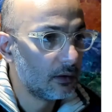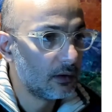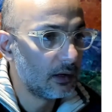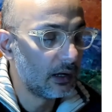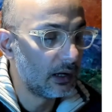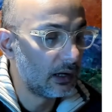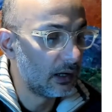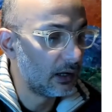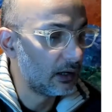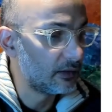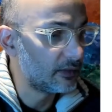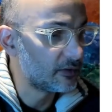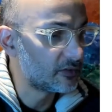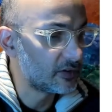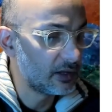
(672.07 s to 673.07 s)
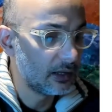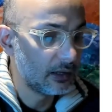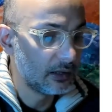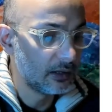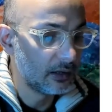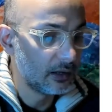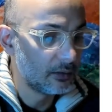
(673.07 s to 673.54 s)
the same
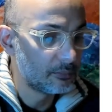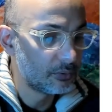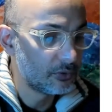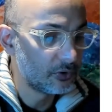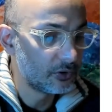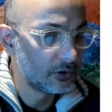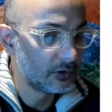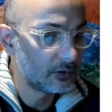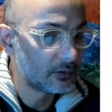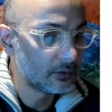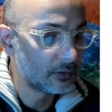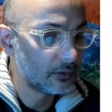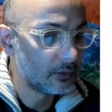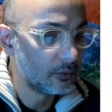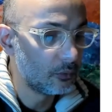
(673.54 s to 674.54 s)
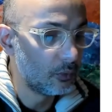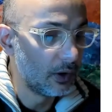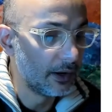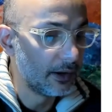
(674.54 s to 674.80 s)
0.1.